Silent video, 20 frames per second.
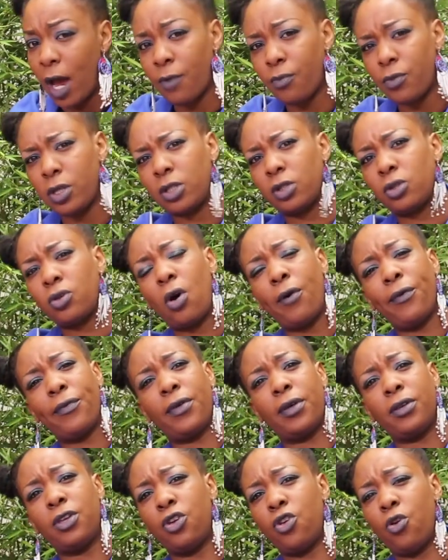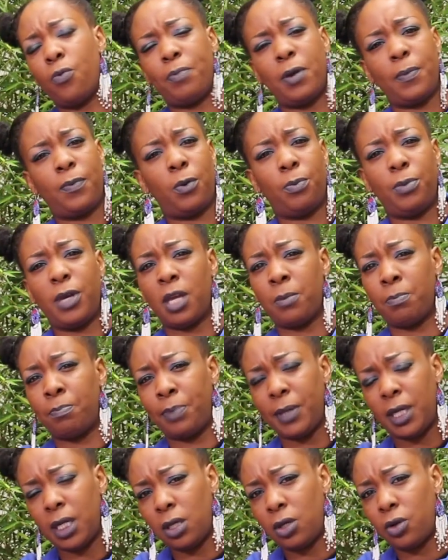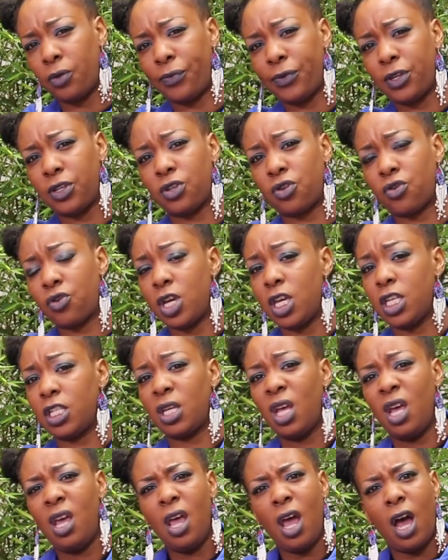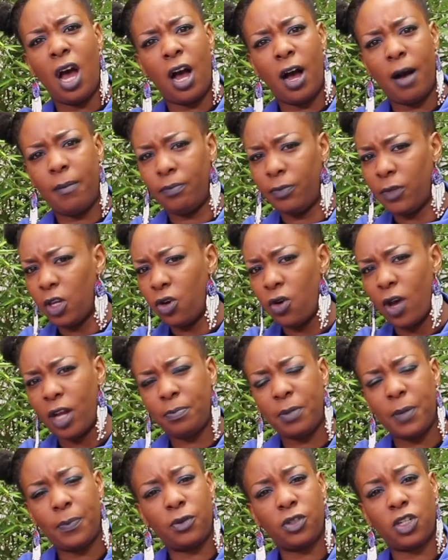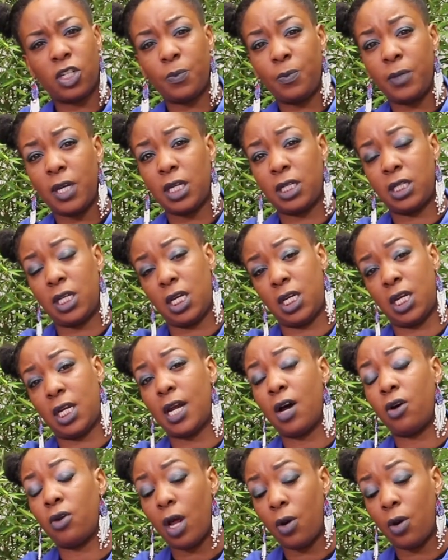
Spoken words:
And we saw the, people being beaten on the streets, and people just being taken out.